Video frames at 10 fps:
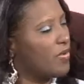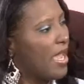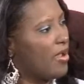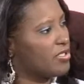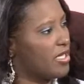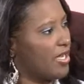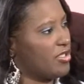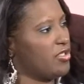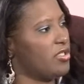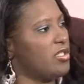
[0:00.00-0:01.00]
you out to
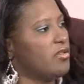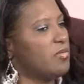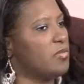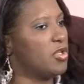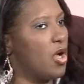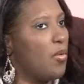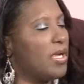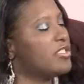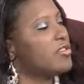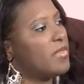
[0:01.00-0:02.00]
actually go
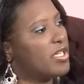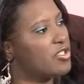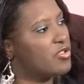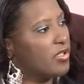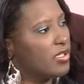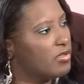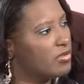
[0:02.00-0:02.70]
into ministry?